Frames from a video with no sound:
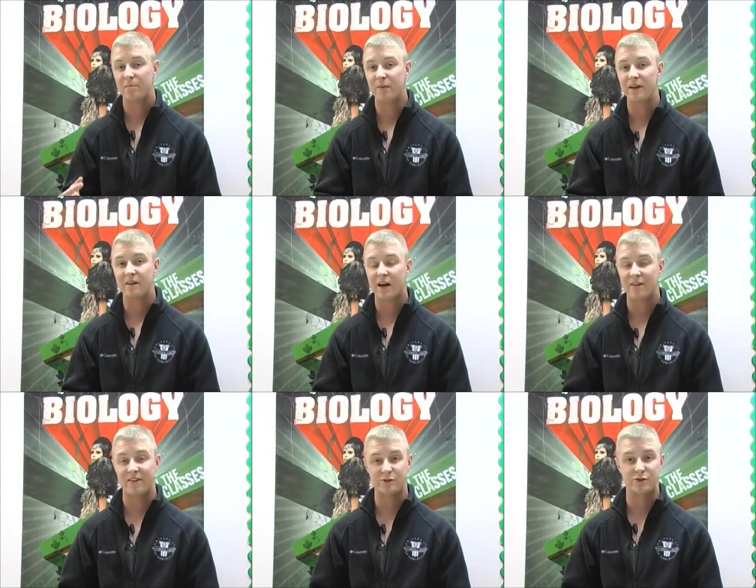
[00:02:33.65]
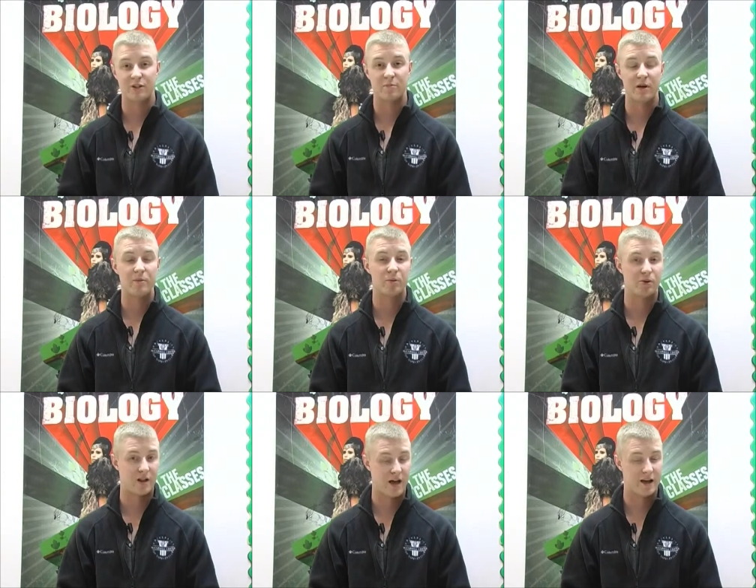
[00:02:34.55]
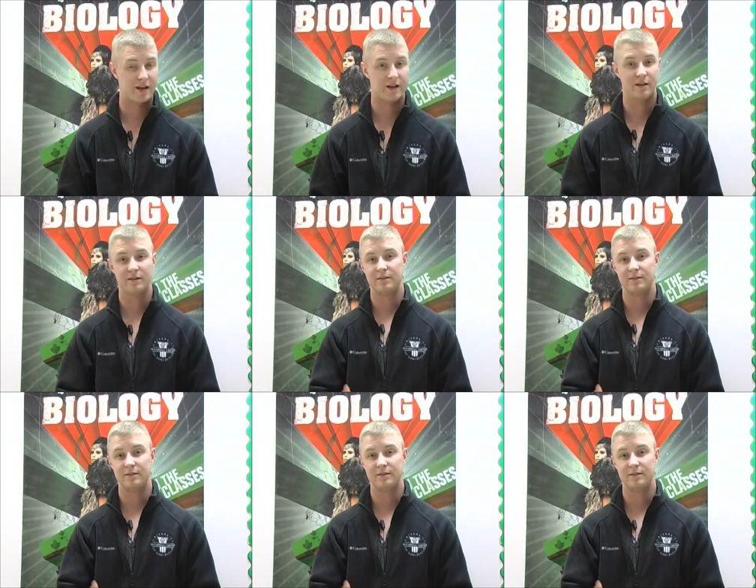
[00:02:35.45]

meet a lot of interesting people like